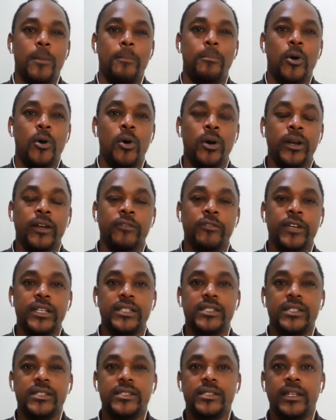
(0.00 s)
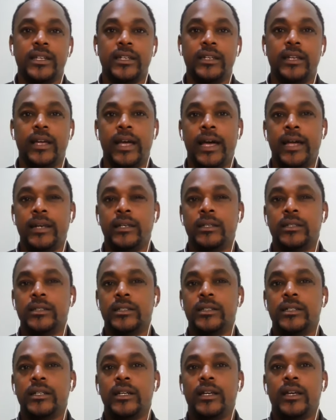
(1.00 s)
you're not born a racist. And, and
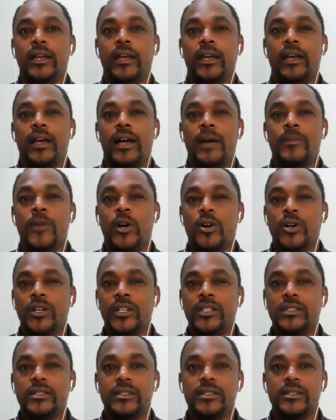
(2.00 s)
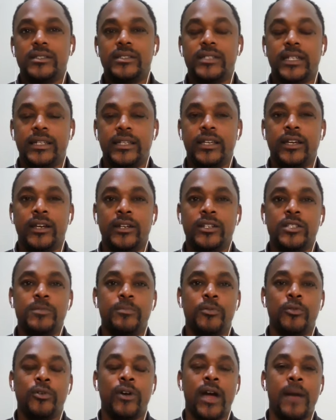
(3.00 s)
uh, I'm not going to sit here on this
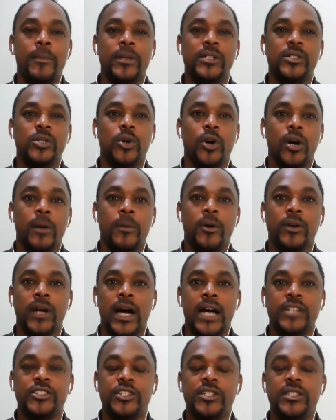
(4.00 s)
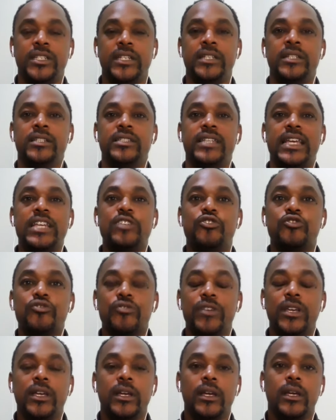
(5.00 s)
program and talk about Argentina's
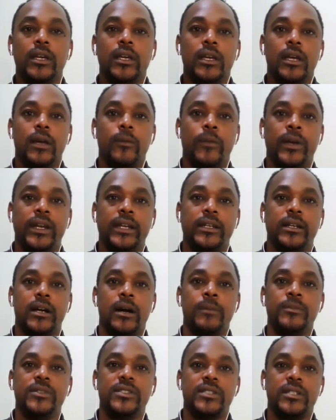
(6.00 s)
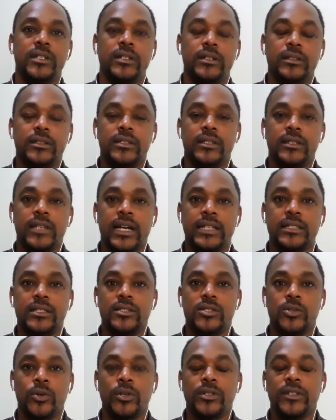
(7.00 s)
history when it comes to, to
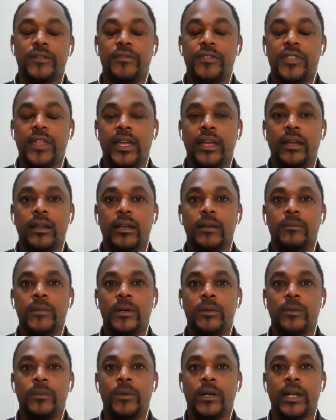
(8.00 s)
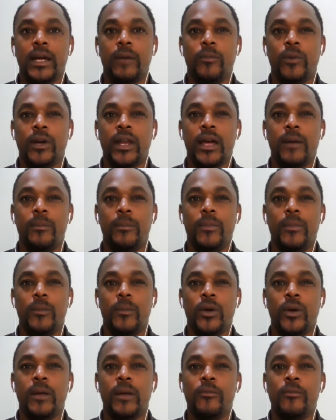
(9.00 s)
that sort of thing. But what, I, what, I'm,
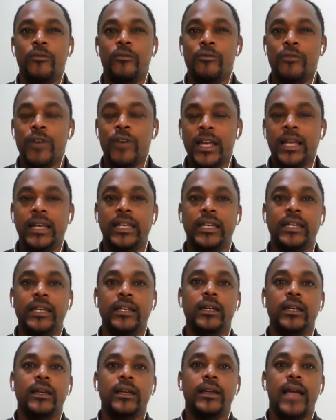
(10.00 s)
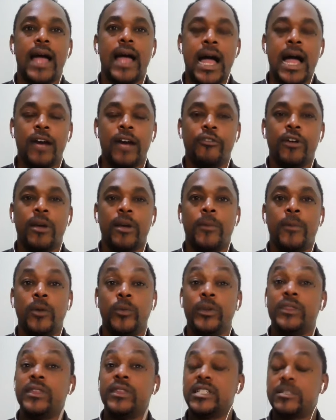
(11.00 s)
what I'm really angry
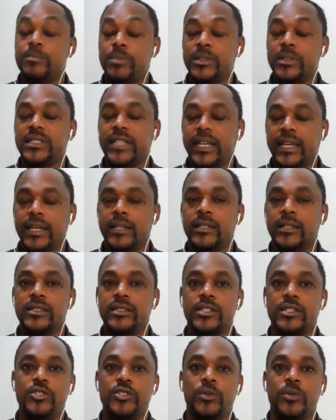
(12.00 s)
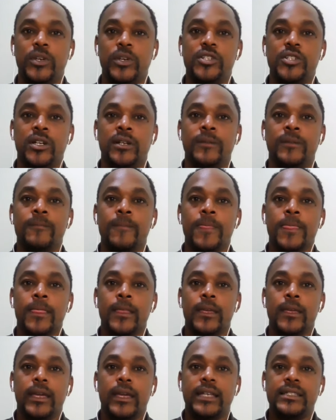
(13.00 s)
about with this particular situation
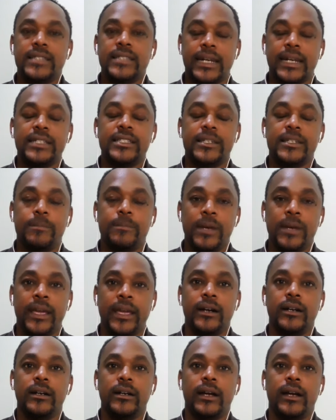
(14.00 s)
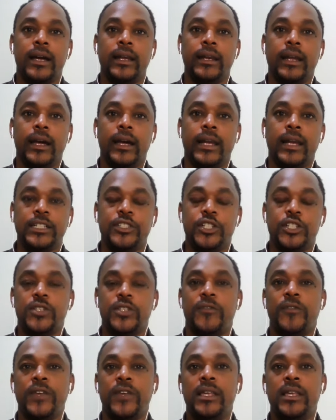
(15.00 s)
is that it's a player. And, and I
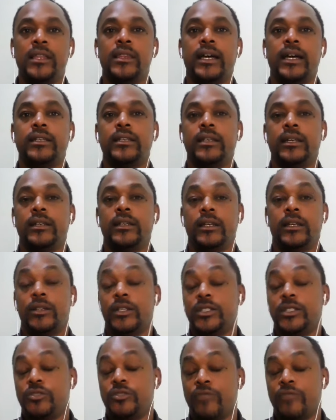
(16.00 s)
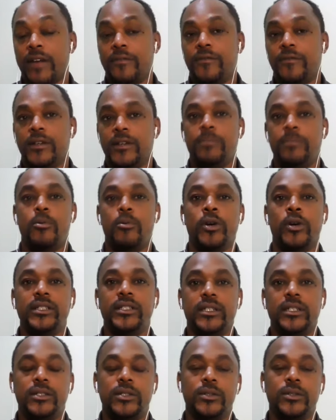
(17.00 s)
just feel that, and, and as you rightfully
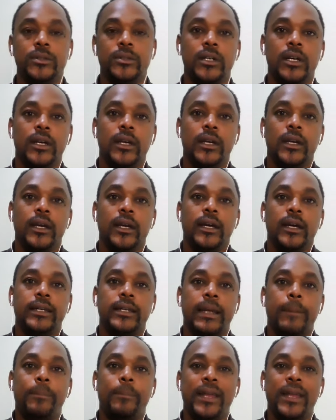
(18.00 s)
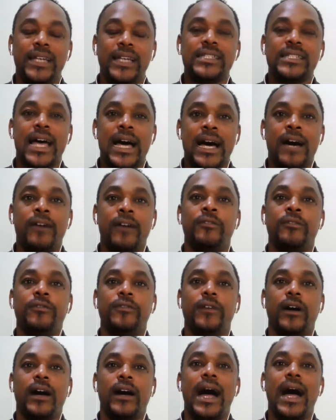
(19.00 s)
pointed to, that players
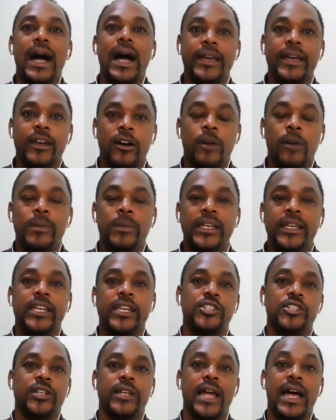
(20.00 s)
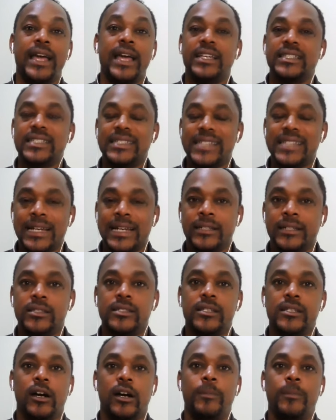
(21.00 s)
have a higher obligation, higher
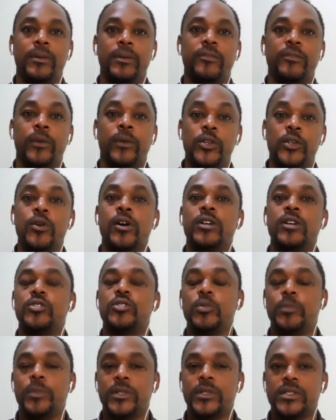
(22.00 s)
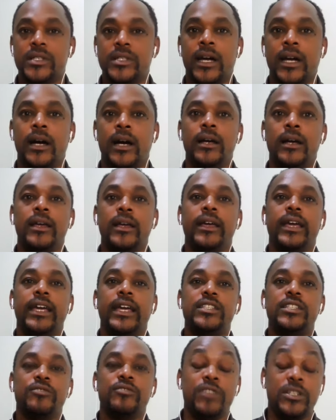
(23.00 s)
standards to uplift. When you are a superstar,
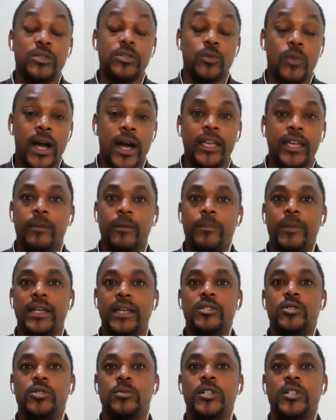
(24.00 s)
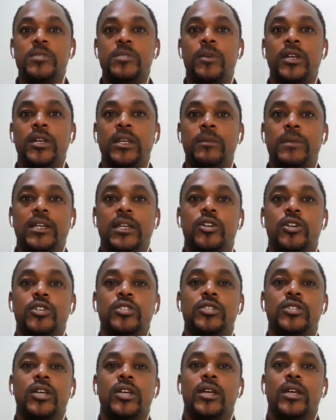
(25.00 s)
it's the reason why you're paid so much money,
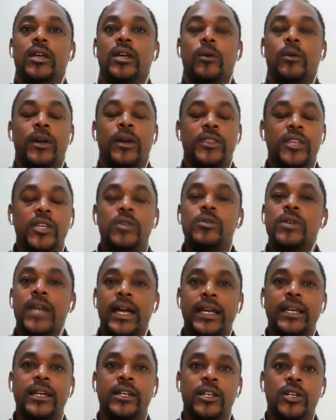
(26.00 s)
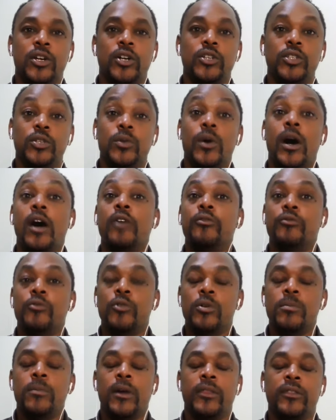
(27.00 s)
because whether you like it or not, you are a
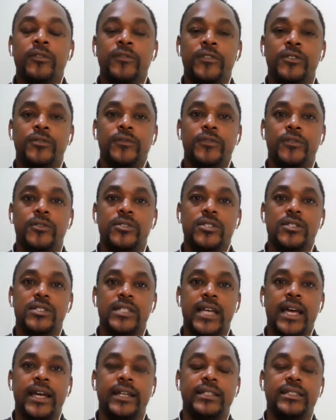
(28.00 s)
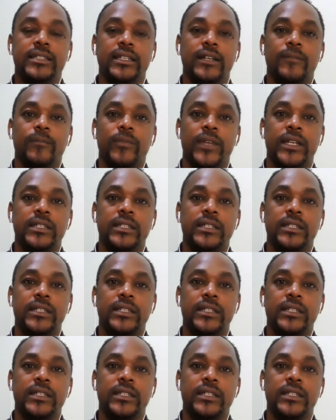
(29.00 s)
role model for, for society.